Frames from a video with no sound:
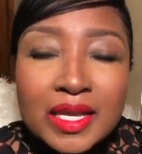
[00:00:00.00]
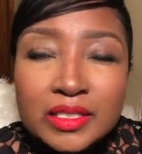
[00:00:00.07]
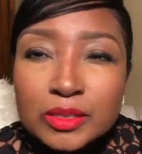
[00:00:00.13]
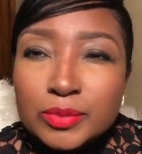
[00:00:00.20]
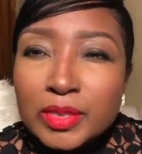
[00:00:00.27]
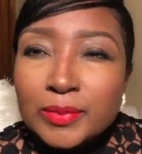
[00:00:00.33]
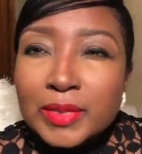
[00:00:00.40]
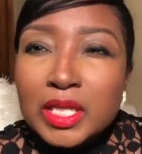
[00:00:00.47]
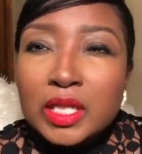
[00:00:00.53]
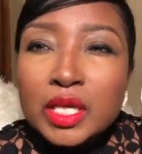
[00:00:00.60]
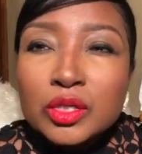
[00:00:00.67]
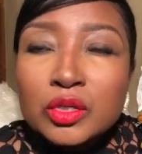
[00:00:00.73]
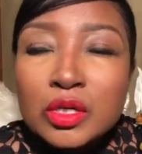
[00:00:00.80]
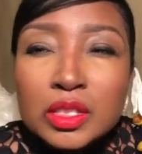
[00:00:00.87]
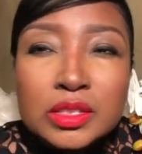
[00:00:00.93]
put my
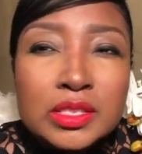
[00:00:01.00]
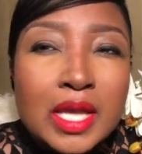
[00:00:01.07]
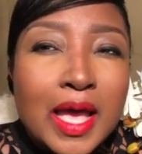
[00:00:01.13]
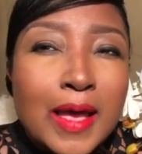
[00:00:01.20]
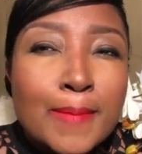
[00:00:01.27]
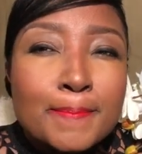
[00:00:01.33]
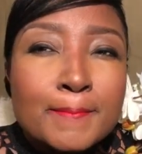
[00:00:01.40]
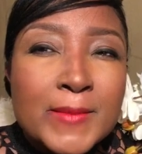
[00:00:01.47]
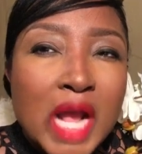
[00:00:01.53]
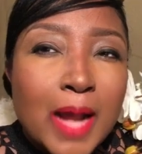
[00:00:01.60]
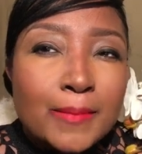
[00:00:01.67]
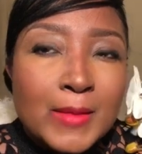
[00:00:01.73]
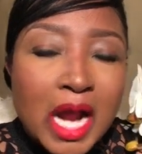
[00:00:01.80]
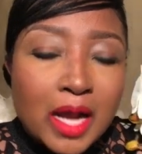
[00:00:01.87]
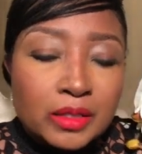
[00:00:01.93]
liner on top.
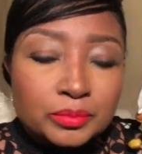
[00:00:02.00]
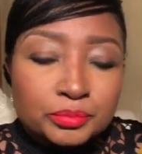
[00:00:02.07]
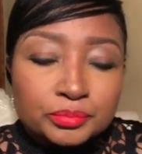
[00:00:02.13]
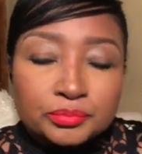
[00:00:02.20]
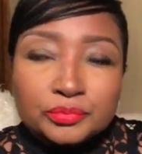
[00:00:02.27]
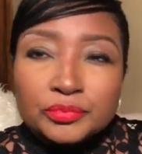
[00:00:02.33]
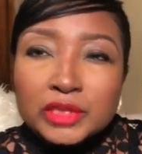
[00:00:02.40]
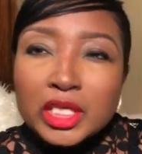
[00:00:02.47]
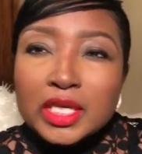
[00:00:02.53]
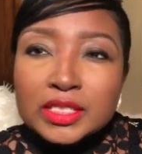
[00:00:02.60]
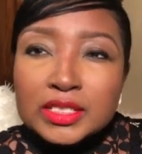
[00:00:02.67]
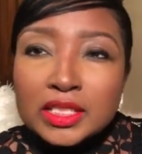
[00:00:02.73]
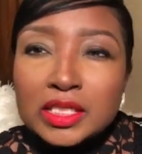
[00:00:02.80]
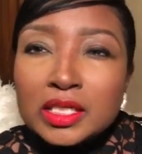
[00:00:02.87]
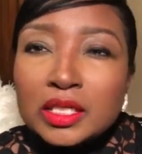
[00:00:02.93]
Yeah,
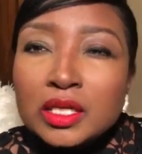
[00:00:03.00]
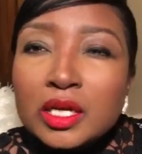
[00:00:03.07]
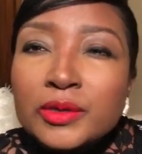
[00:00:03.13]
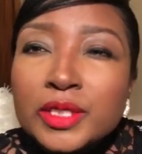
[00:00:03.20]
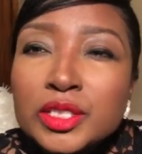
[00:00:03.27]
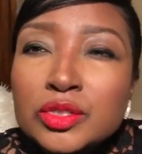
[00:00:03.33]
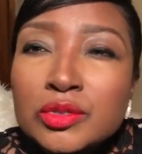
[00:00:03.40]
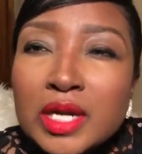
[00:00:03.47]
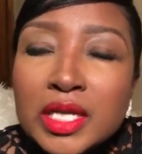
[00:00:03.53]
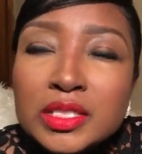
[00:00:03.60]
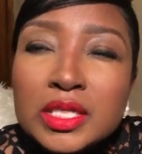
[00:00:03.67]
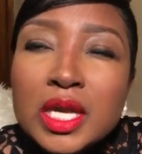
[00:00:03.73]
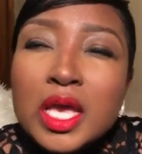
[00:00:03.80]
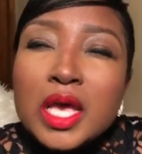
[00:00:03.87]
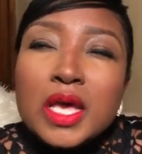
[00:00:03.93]
see, it already dried
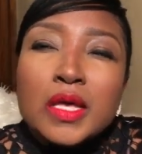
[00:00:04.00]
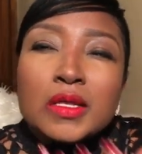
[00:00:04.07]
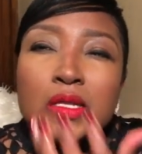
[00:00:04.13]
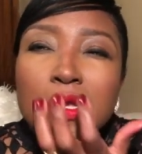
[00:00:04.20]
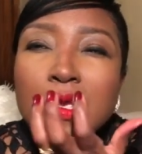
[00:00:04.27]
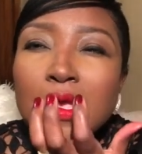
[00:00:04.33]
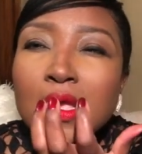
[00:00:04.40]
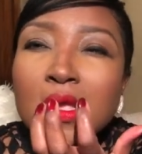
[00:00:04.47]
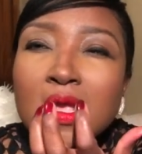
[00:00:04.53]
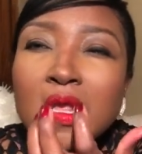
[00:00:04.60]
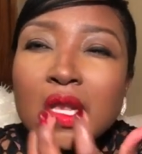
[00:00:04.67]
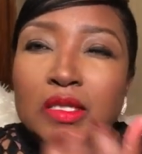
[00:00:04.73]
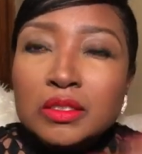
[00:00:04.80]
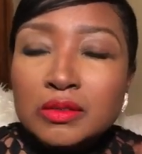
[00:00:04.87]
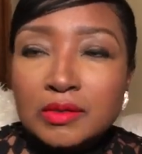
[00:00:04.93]
down
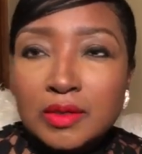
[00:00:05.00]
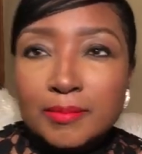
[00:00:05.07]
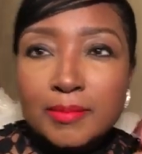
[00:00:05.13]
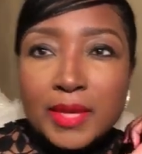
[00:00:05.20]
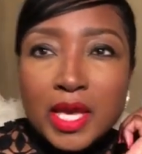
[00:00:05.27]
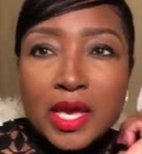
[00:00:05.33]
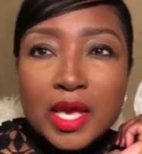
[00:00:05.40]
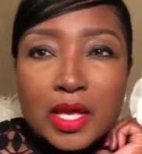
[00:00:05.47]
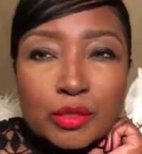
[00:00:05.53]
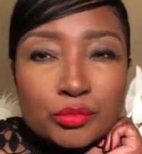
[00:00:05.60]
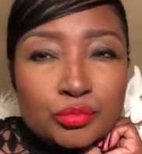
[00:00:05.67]
to a matte.